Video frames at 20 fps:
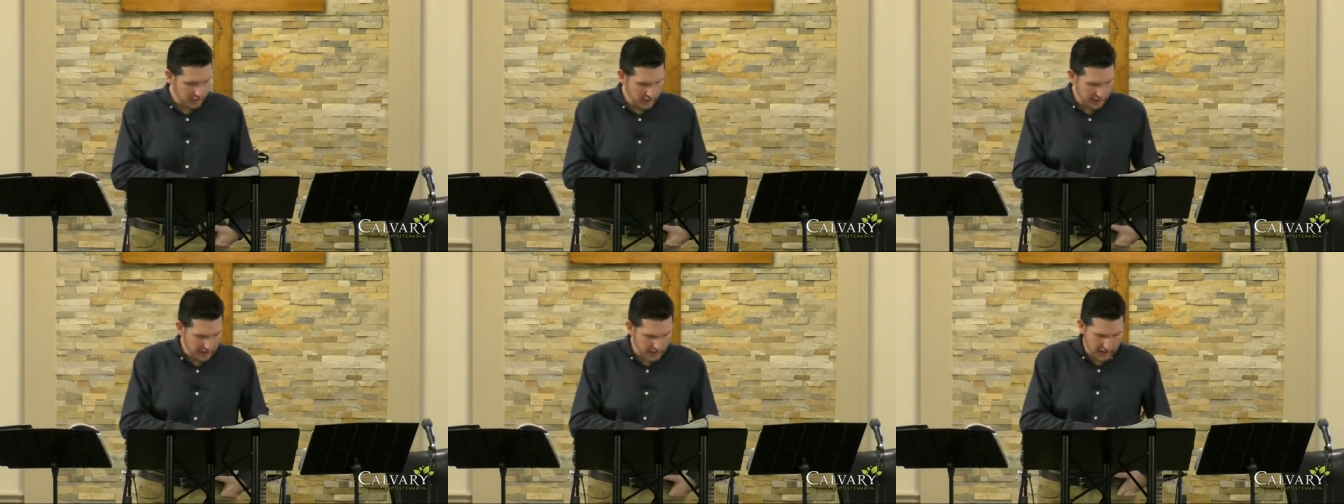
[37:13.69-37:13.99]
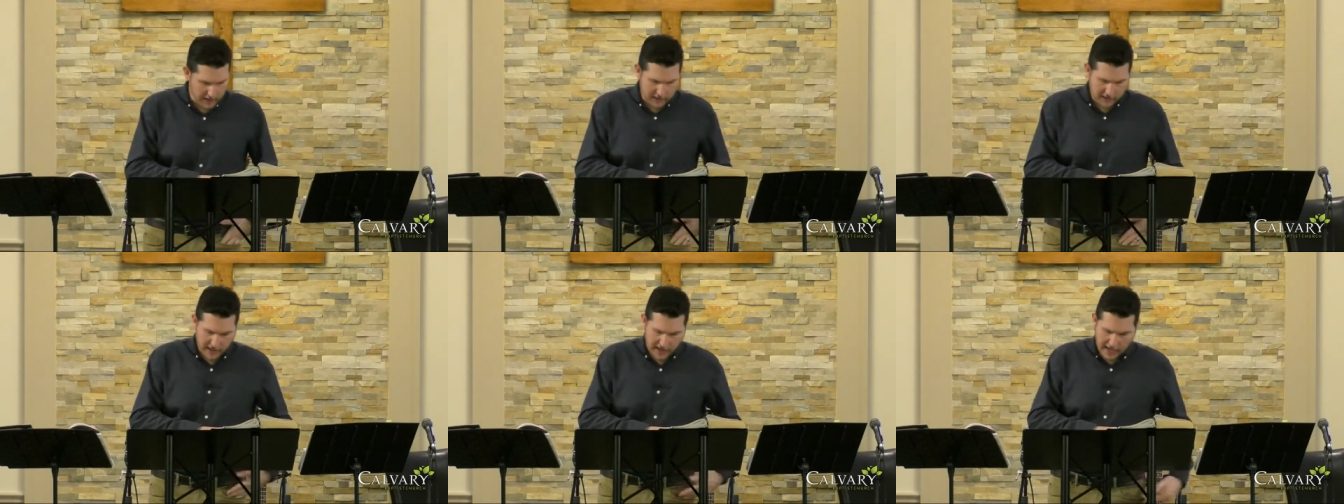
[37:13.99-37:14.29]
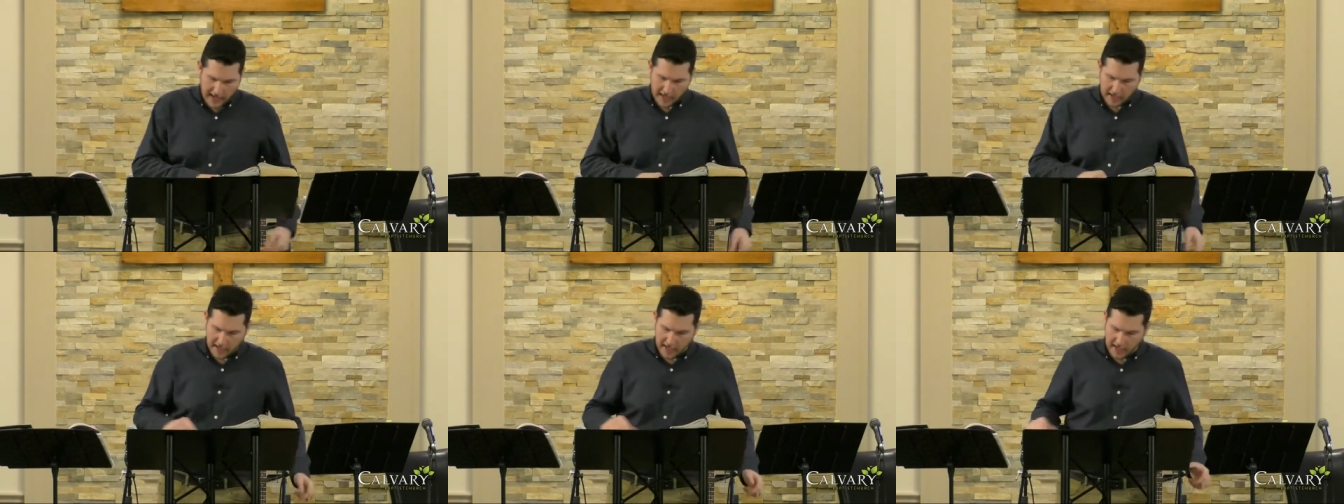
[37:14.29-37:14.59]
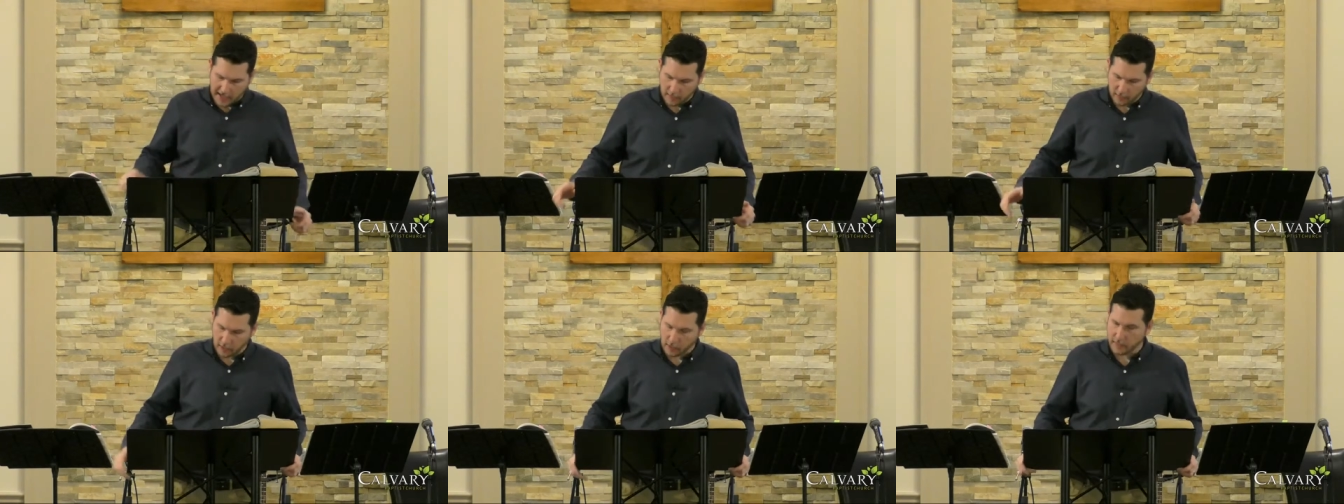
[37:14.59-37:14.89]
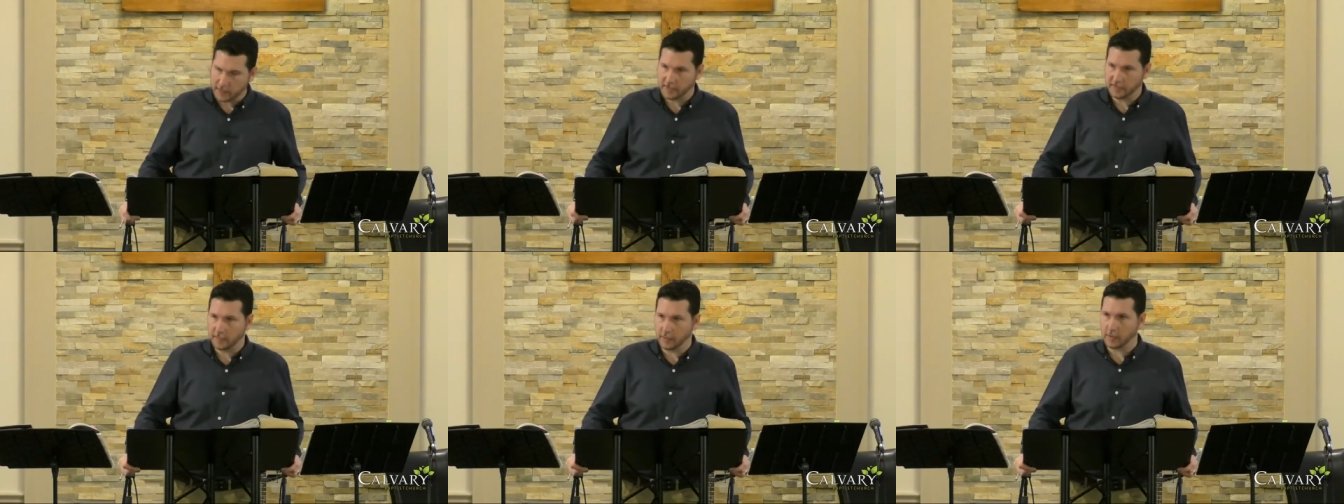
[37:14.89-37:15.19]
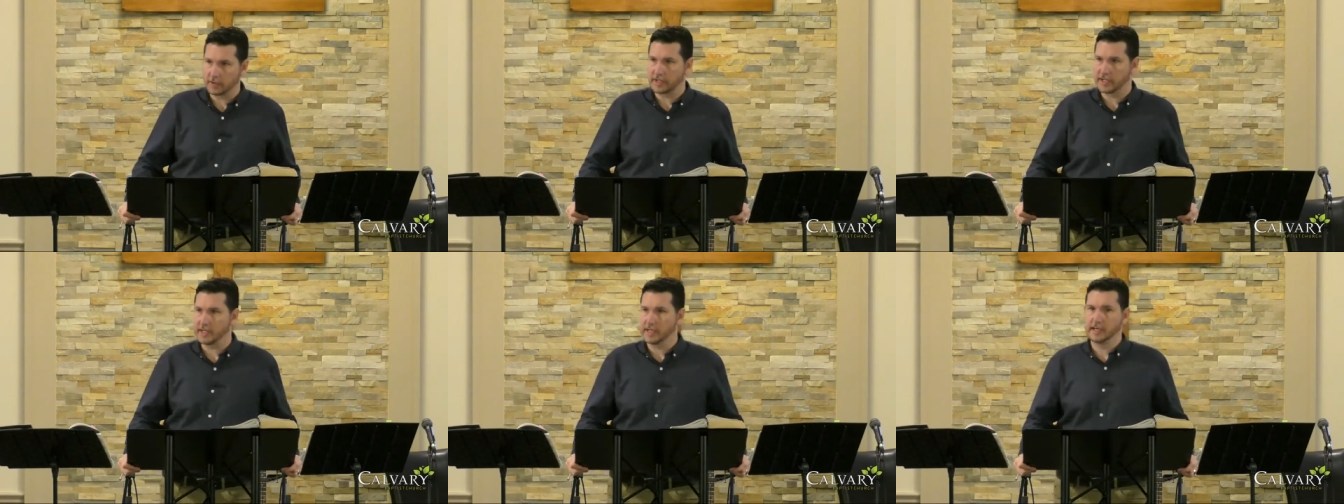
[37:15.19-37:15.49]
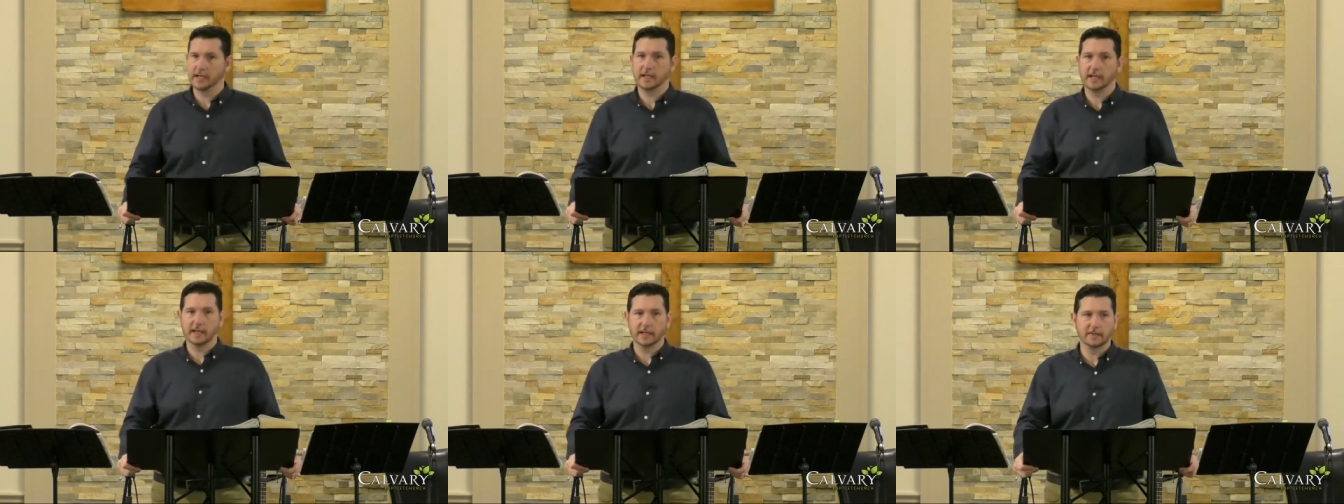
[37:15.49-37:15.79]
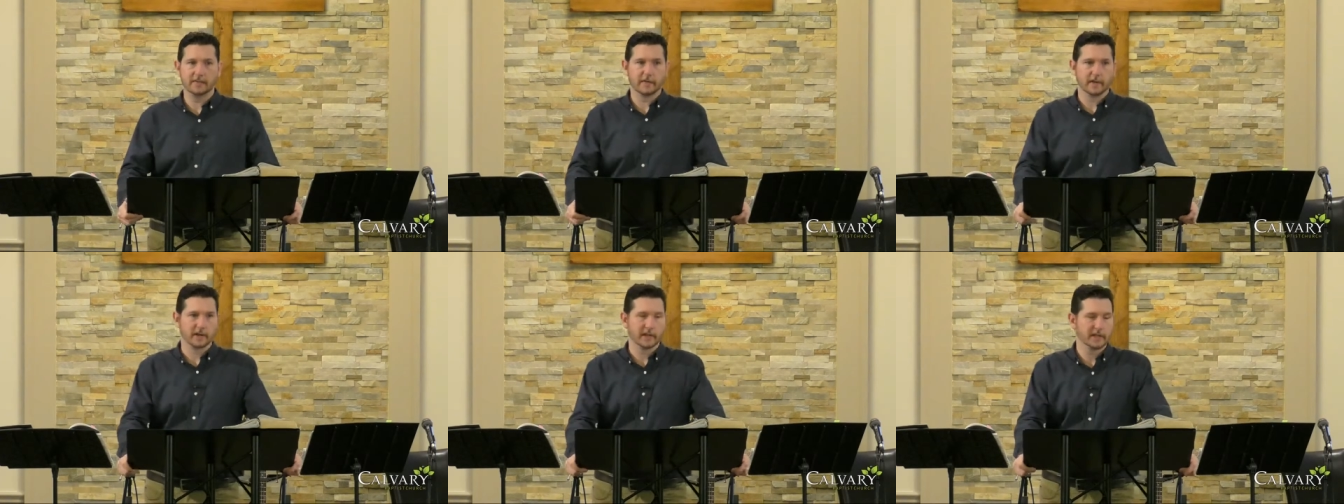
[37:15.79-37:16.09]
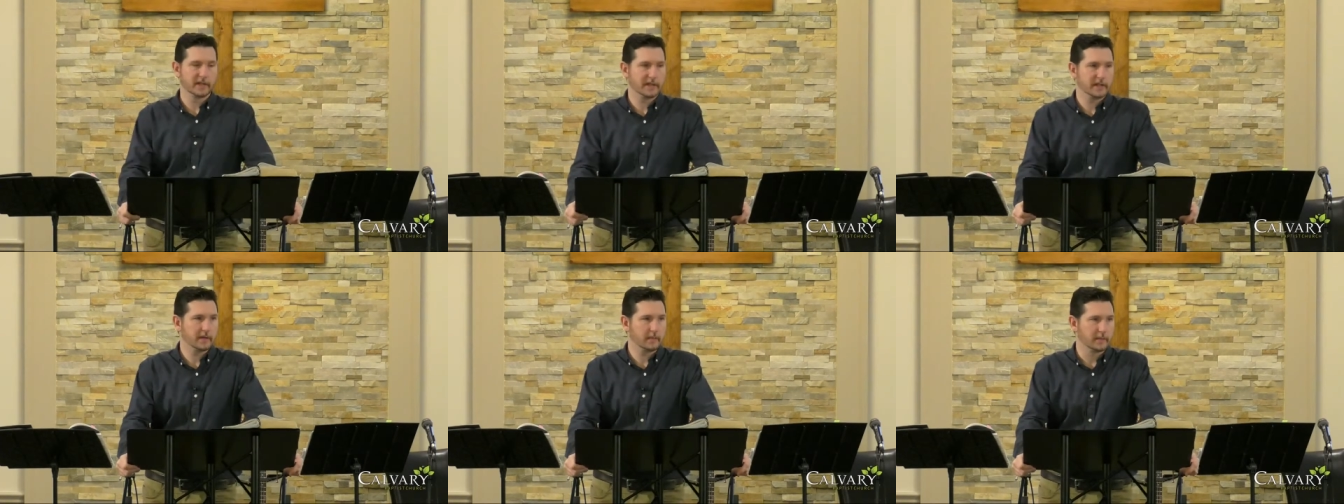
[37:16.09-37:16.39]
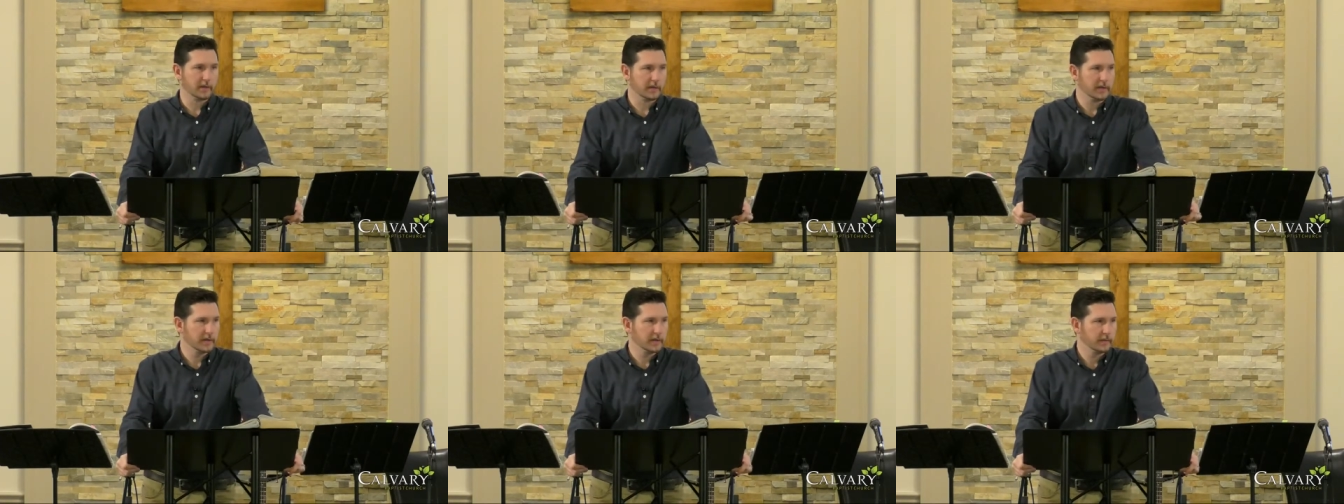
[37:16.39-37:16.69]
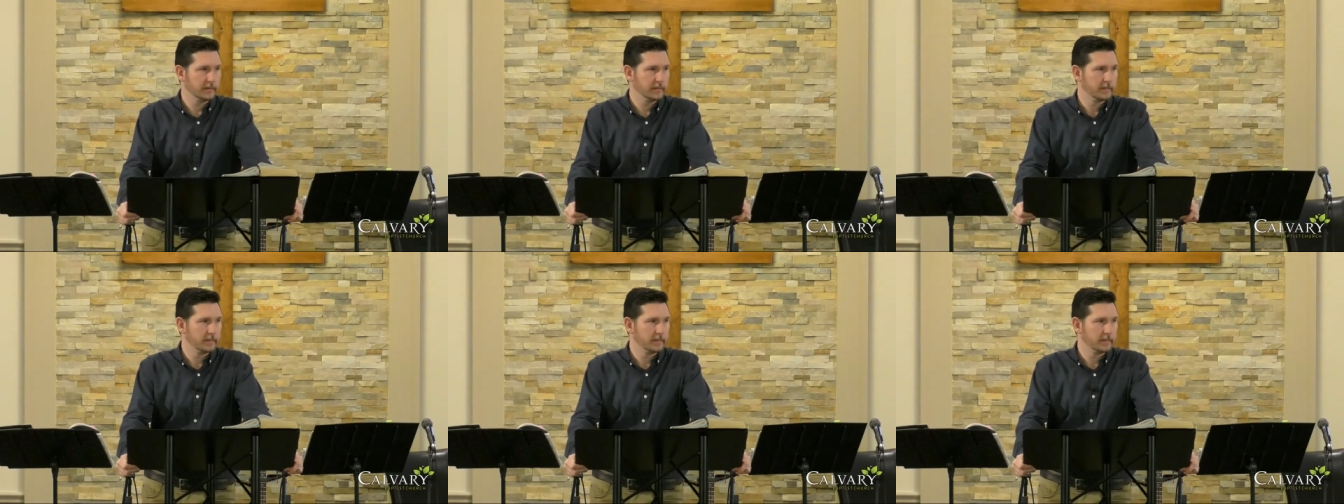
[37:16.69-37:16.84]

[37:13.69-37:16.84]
Corinthians 8 and Romans 14 is very similar.